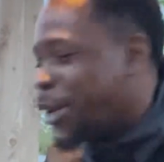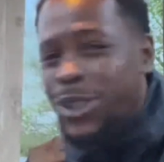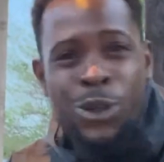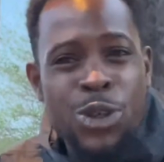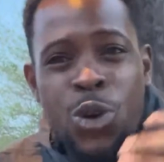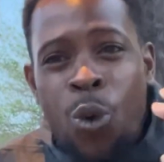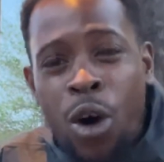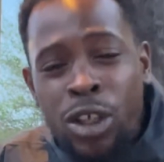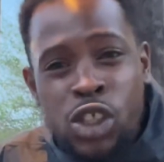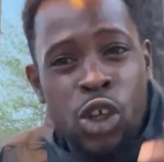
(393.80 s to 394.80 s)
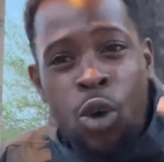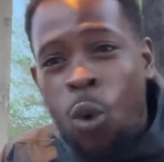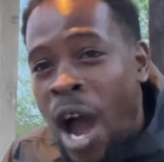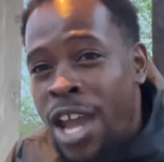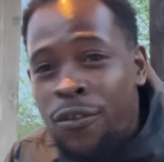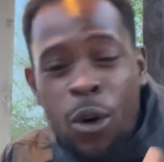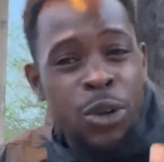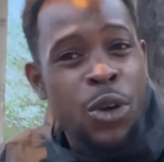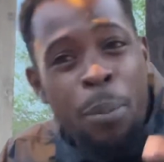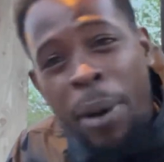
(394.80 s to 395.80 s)
Do you want your wife on
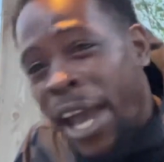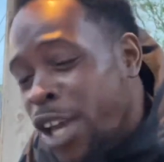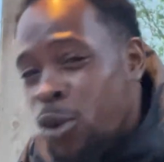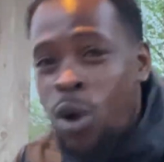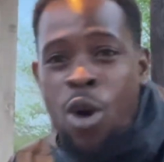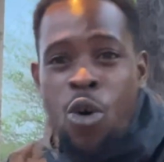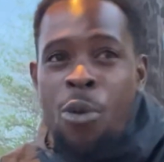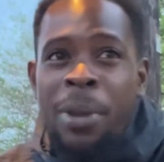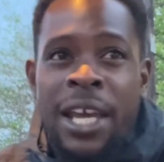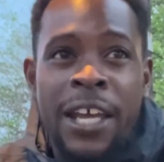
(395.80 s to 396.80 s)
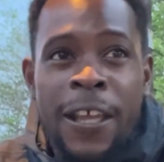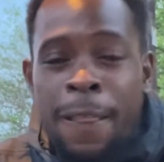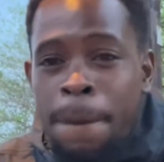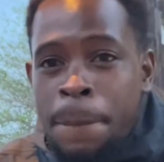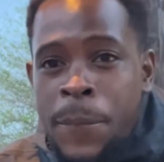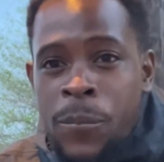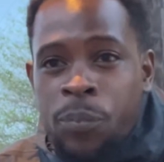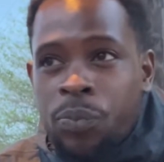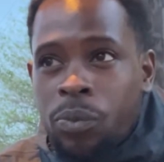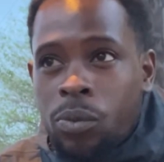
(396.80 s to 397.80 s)
your payroll, man?
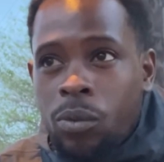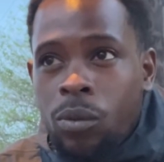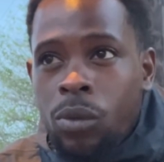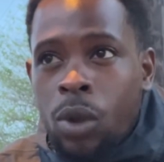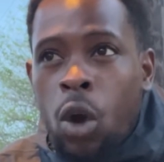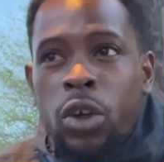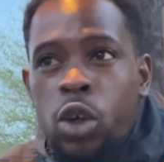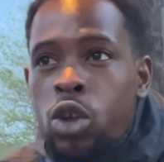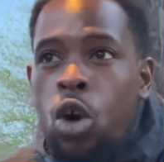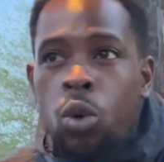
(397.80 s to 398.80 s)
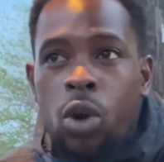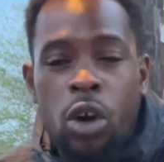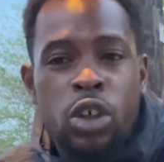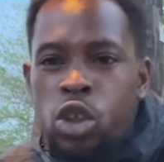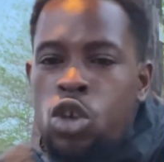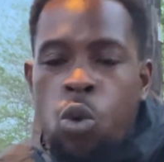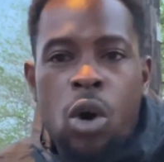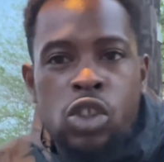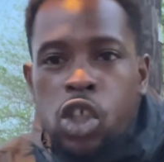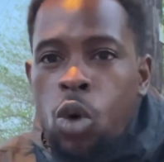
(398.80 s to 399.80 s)
Or do you
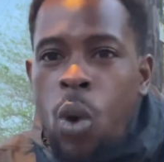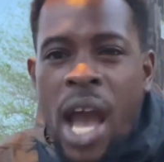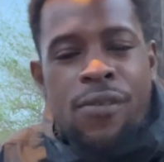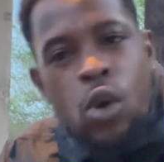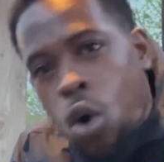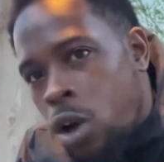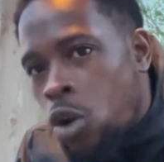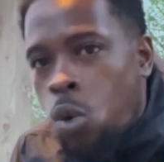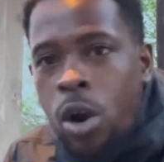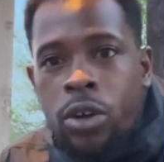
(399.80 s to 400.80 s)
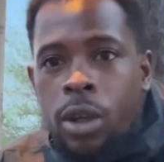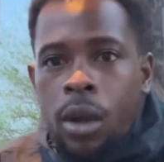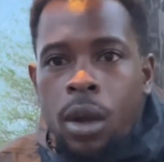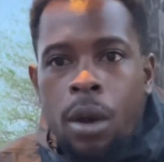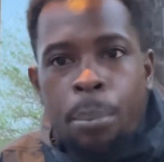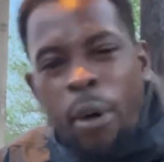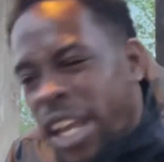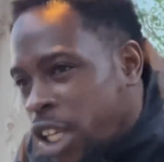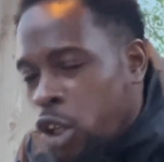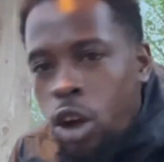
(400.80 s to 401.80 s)
want your wife going to work,
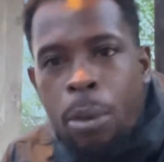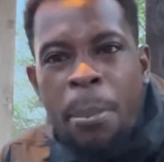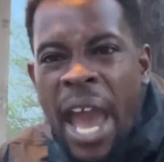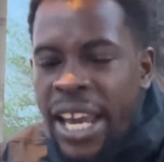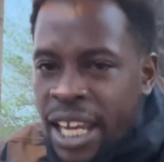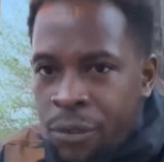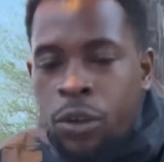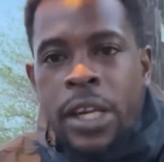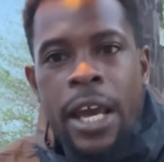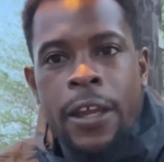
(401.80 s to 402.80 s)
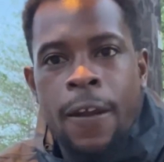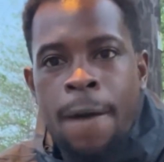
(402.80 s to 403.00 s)
breaking her back every day?